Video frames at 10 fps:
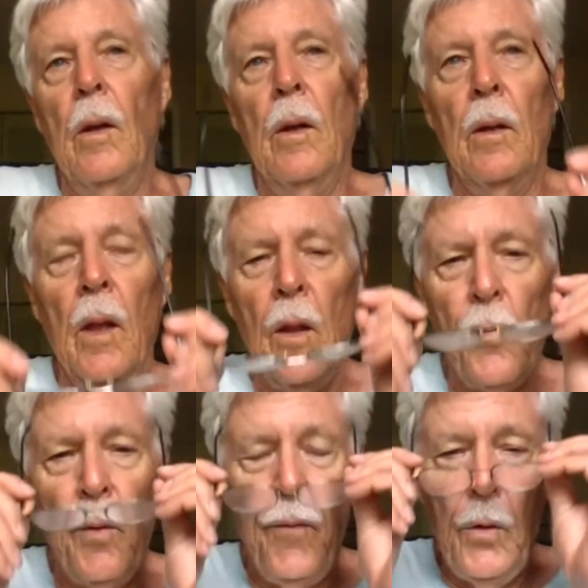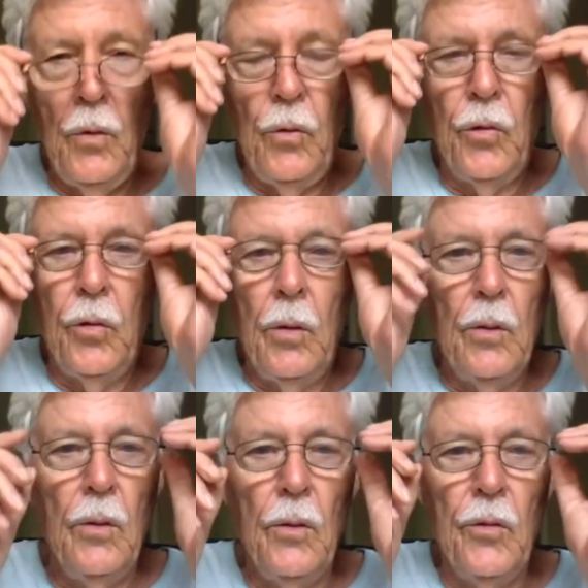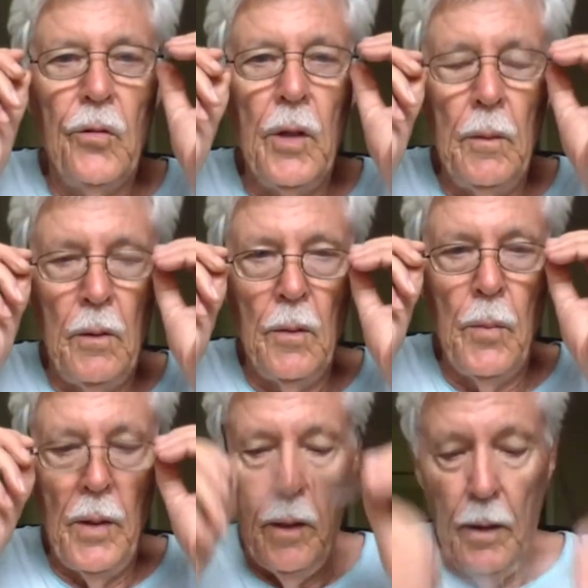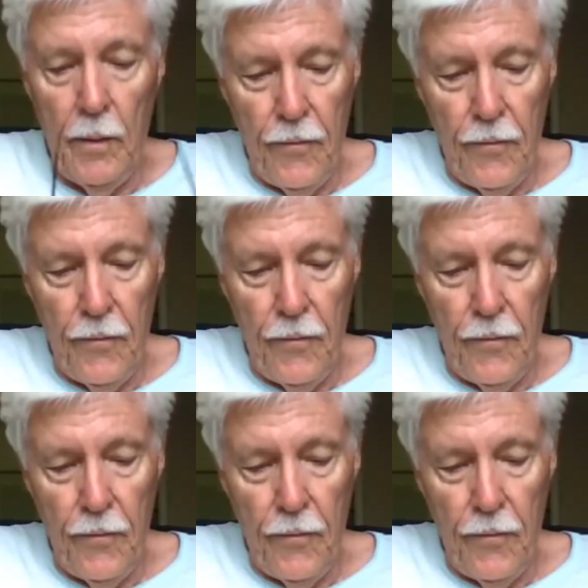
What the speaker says: lot of the reviews seem to be